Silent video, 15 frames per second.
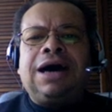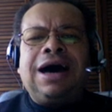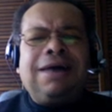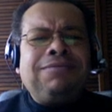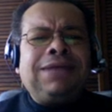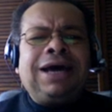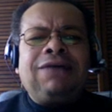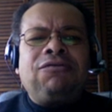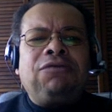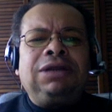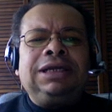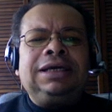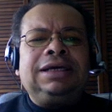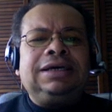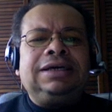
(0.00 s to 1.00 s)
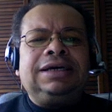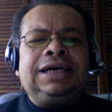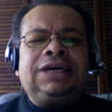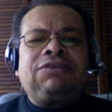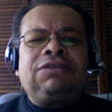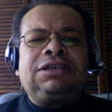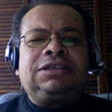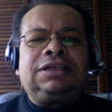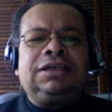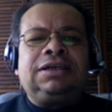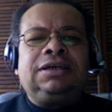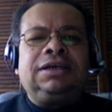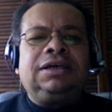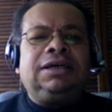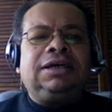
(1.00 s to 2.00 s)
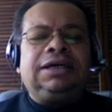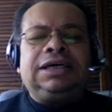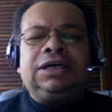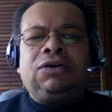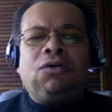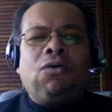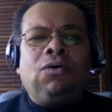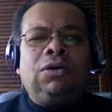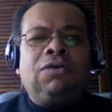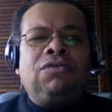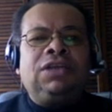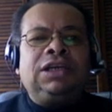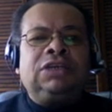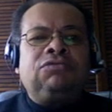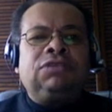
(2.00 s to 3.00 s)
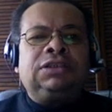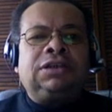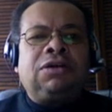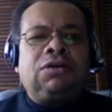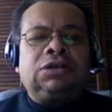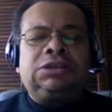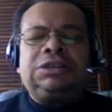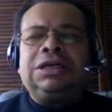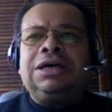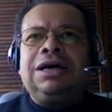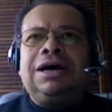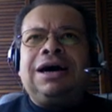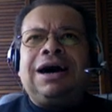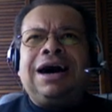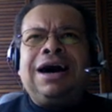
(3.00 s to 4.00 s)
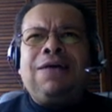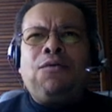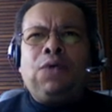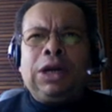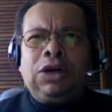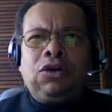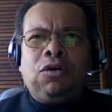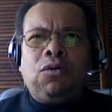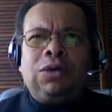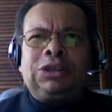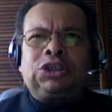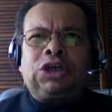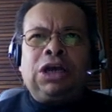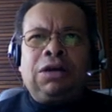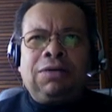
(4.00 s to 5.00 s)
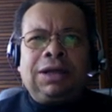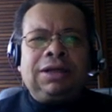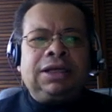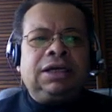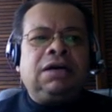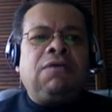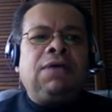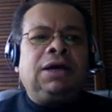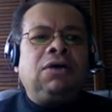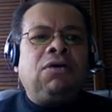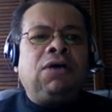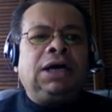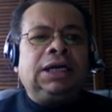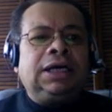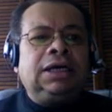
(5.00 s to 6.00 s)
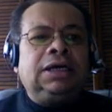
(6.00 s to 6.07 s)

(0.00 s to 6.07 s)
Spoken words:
I'm not really interested in all of these results. I want to know what's currently going on.